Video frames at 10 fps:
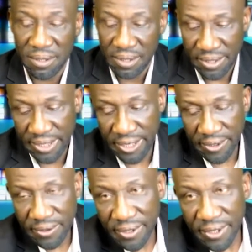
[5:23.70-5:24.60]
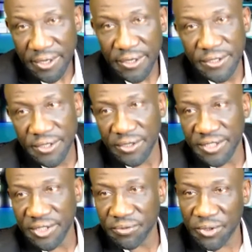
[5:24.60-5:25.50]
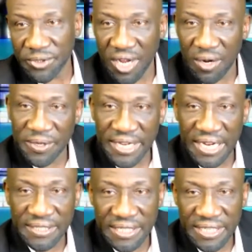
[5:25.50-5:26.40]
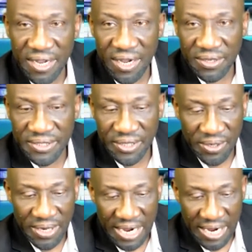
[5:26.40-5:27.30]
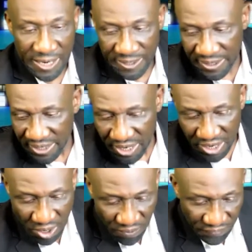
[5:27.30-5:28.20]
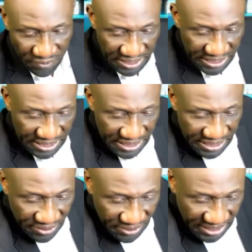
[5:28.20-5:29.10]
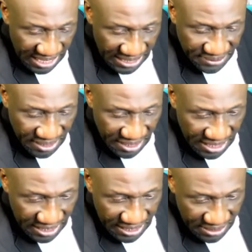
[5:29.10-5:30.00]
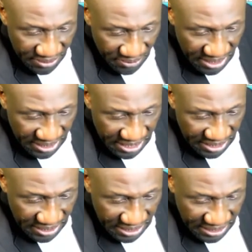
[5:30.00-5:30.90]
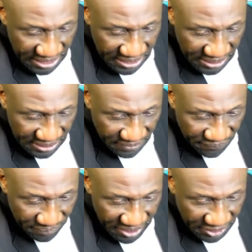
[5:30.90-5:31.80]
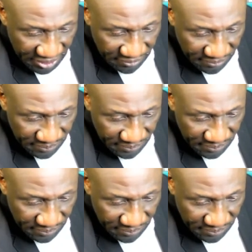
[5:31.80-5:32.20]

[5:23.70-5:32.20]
You know. So this is Real Talk with Kingsley, y'all. So hopefully, you know, you guys are getting this information.